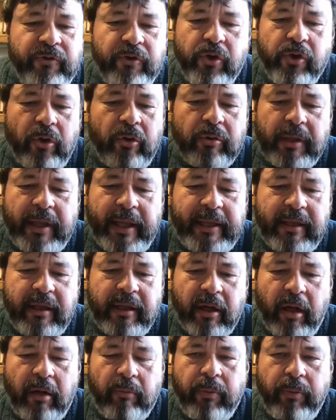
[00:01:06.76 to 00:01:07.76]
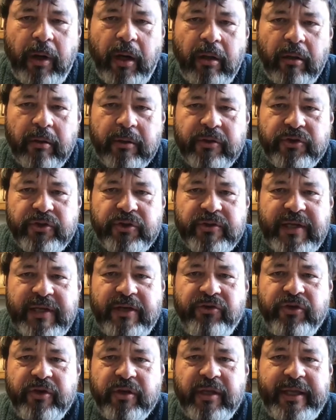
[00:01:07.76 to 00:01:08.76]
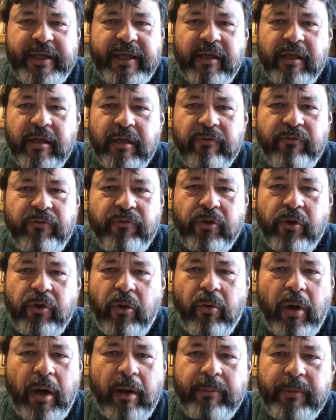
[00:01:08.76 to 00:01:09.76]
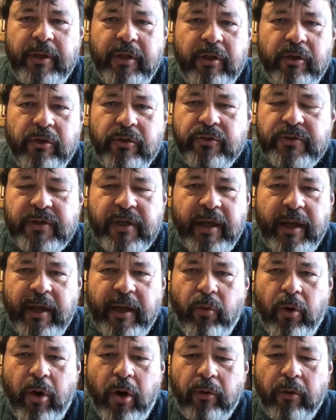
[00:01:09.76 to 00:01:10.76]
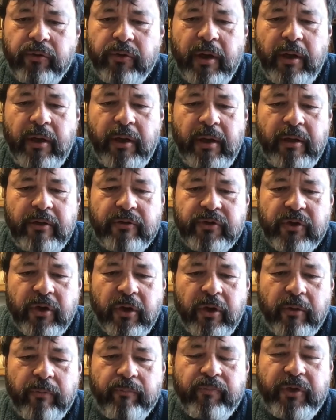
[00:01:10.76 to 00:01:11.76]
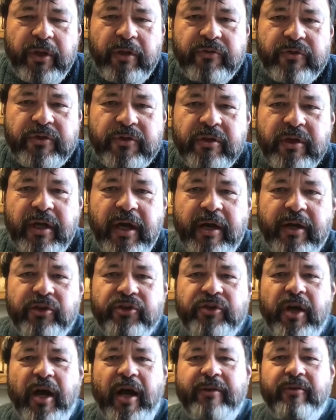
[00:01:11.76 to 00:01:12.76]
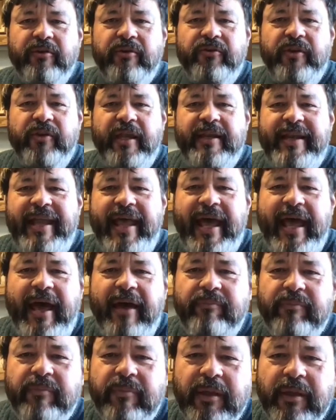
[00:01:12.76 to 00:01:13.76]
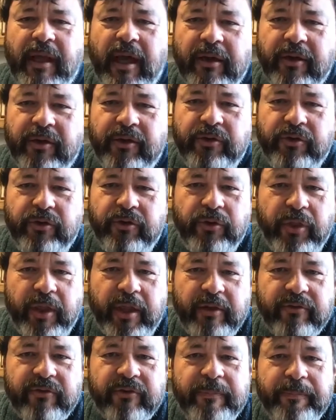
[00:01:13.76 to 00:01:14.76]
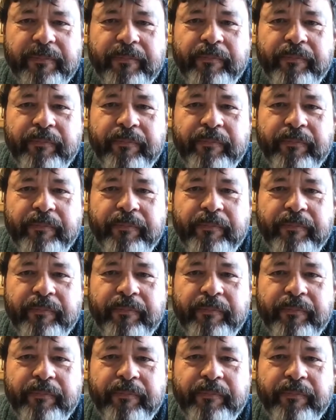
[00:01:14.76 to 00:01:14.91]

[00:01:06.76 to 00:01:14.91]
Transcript: you don't like it, I'll, I'll send you a link, and if you don't want me to use it, I won't. So um, you've still got a shot to say, nah, I'm not going to do this.